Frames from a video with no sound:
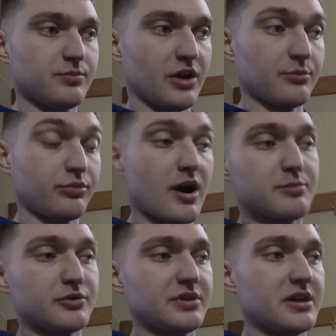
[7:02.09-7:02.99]
done
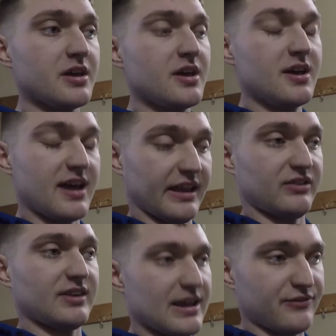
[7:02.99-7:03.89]
properly and
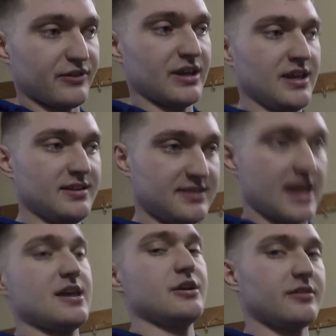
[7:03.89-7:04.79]
safely.
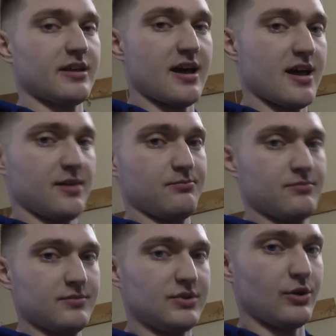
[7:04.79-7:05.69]
Take your time,
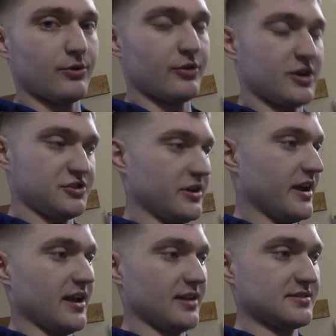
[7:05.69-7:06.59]
don't crush your
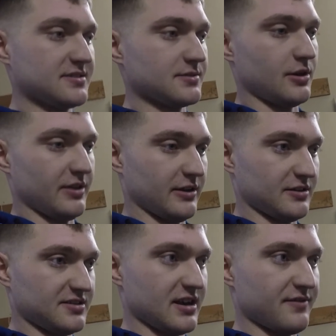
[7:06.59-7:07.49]
hands, all that good
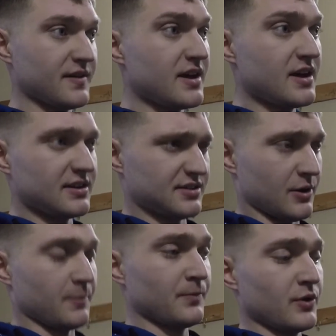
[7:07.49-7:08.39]
stuff.
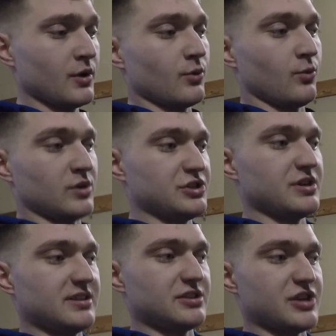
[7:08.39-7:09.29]
So once you
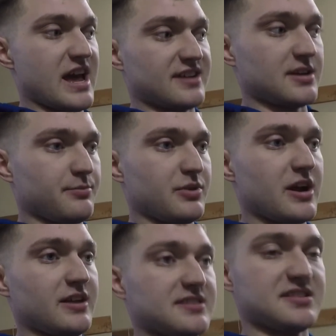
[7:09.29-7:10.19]
get the jacks up there
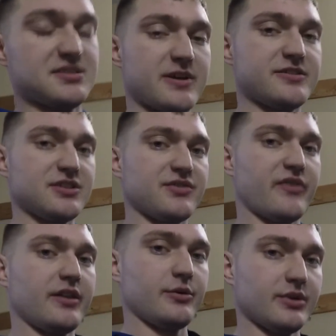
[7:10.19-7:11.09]
and the suspension's
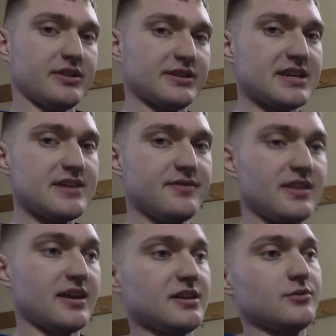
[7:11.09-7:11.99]
finally relieved,
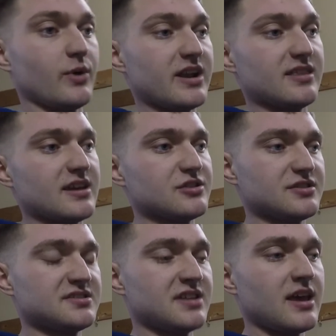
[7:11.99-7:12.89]
the weight of the
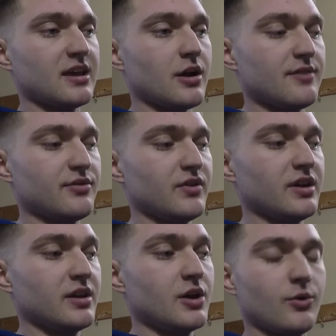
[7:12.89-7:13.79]
engine's taken off of
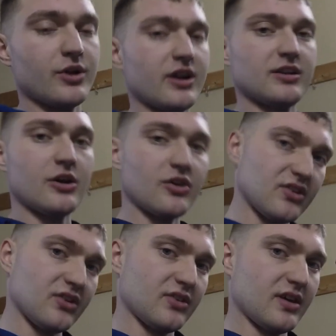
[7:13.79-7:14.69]
it, what you're gonna notice
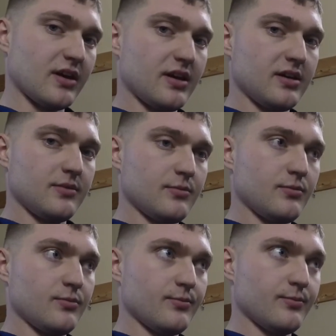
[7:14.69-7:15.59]
is the
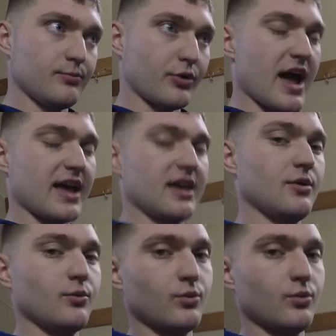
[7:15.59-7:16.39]
bracket